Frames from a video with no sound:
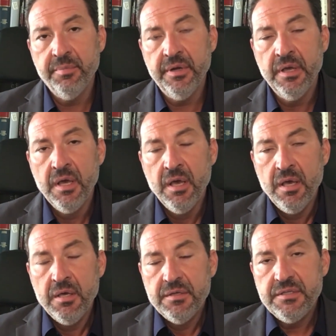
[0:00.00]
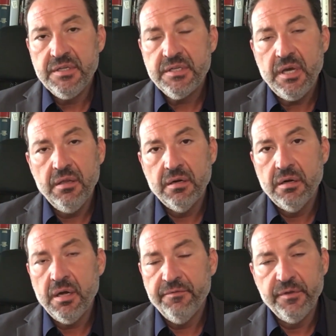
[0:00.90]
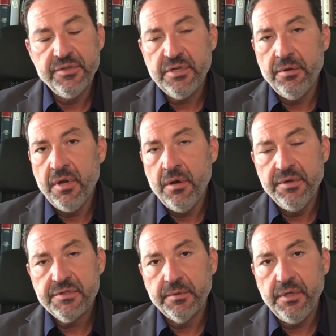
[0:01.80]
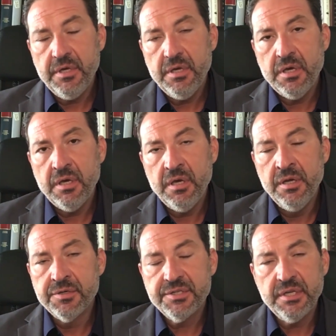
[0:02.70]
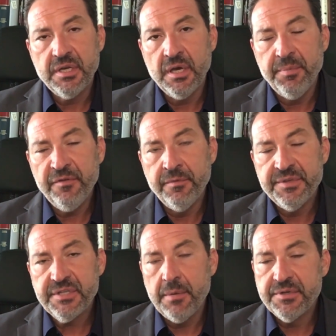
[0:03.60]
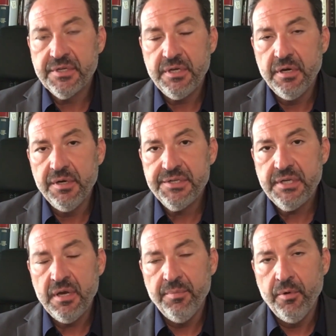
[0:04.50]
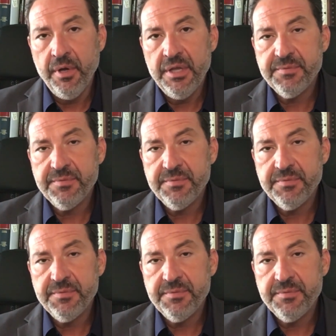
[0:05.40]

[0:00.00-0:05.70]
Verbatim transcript: But Zscaler, uh, for those who don't know, it's really uh, an interesting company from the cybersecurity standpoint.